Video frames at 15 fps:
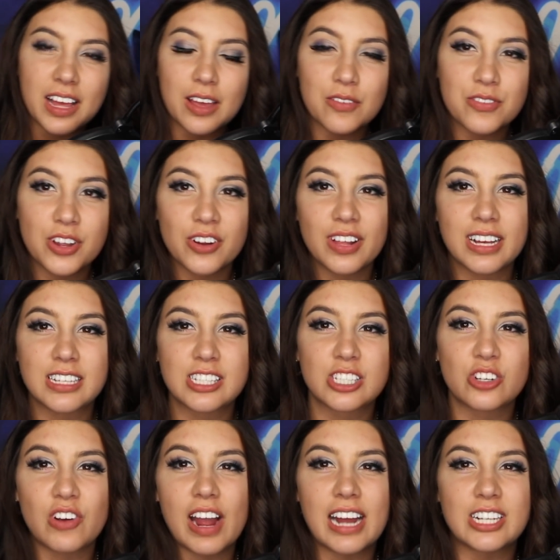Like if you're like
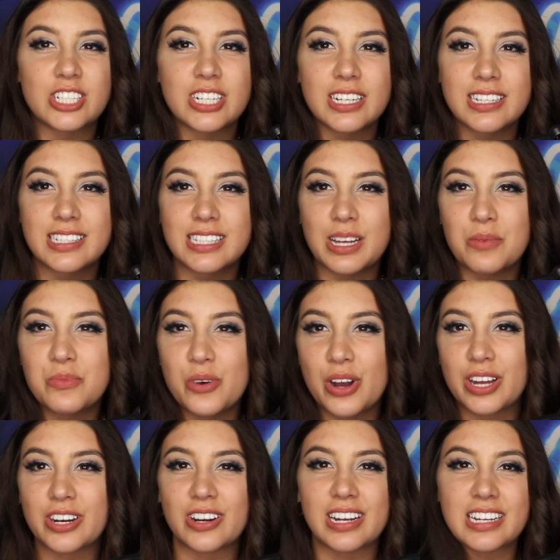scratching
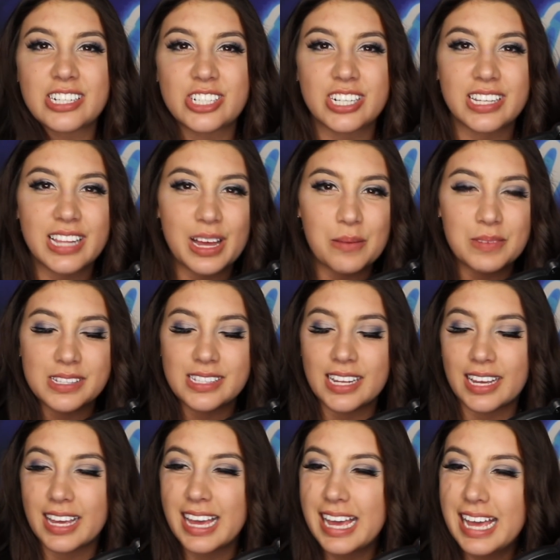someone or itching them, it's
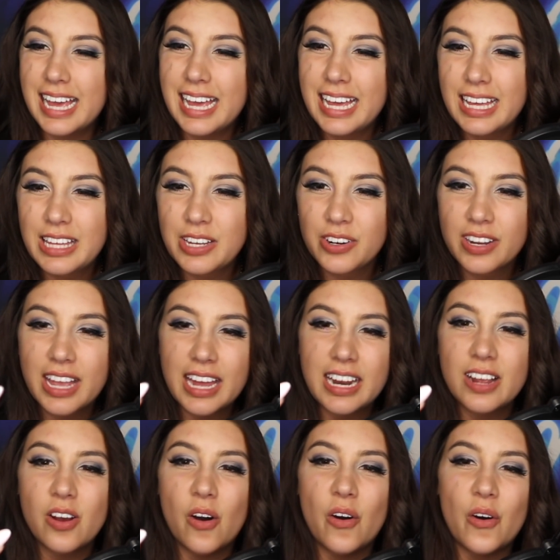like you're
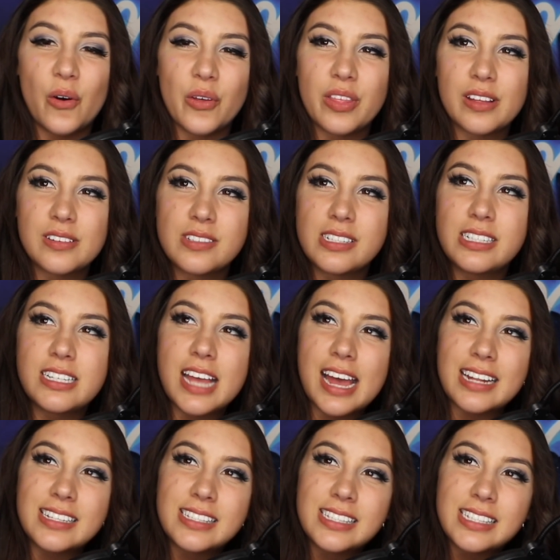getting all those
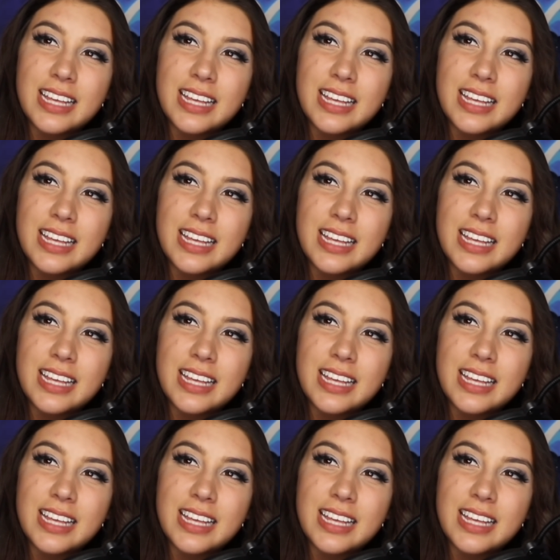dead